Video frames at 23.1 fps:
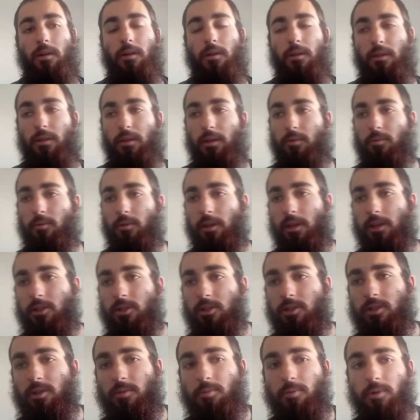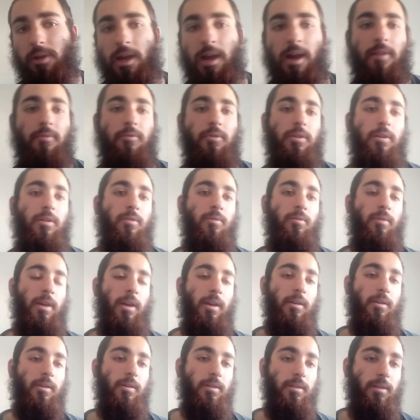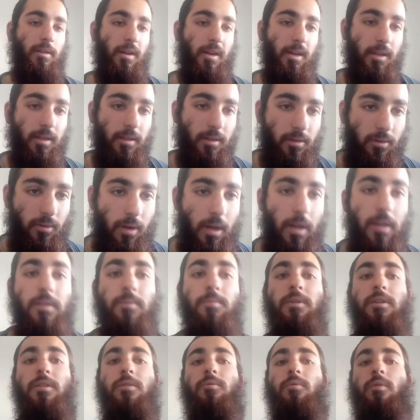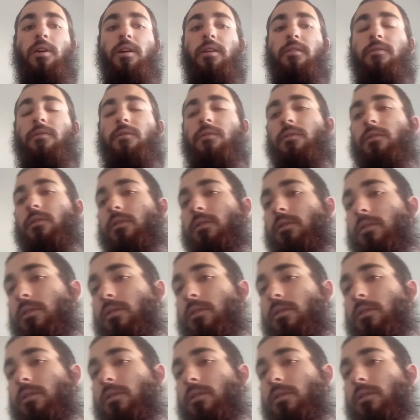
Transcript: The relationship we have with the Creator is likened to husband and wife.